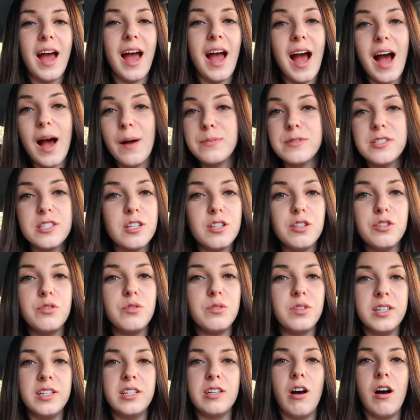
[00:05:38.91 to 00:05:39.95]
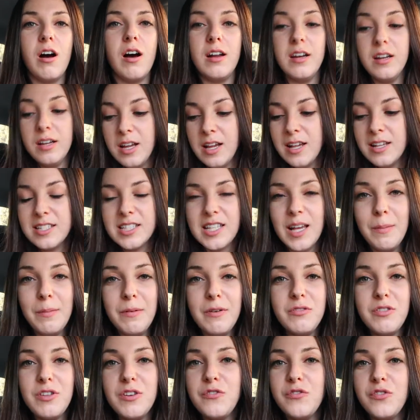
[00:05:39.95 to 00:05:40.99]
Absolutely not. Some
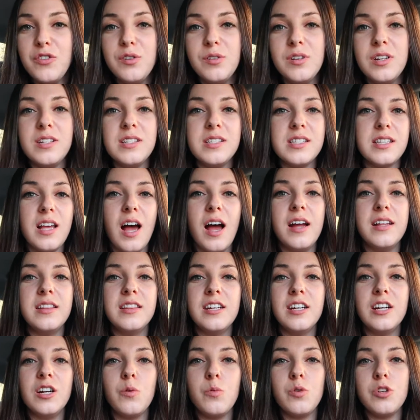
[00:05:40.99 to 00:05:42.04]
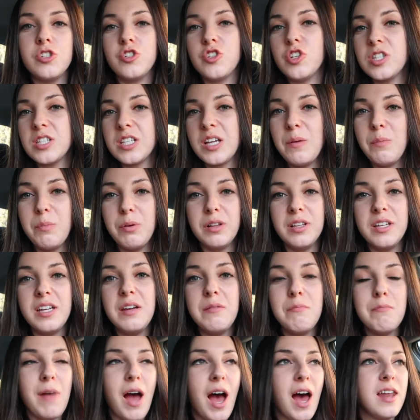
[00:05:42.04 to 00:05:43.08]
of the food inside there was just
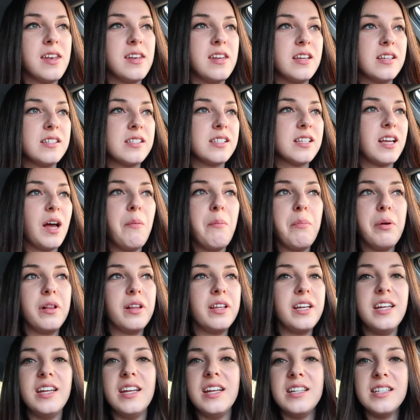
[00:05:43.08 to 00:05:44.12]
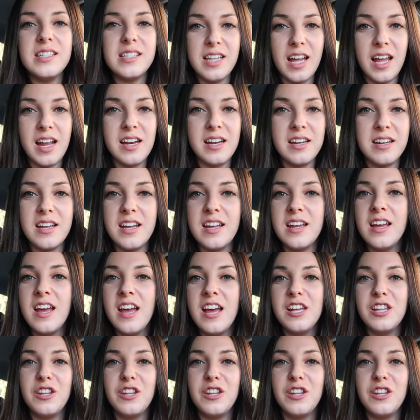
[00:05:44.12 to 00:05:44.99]
complete madness, complete insanity.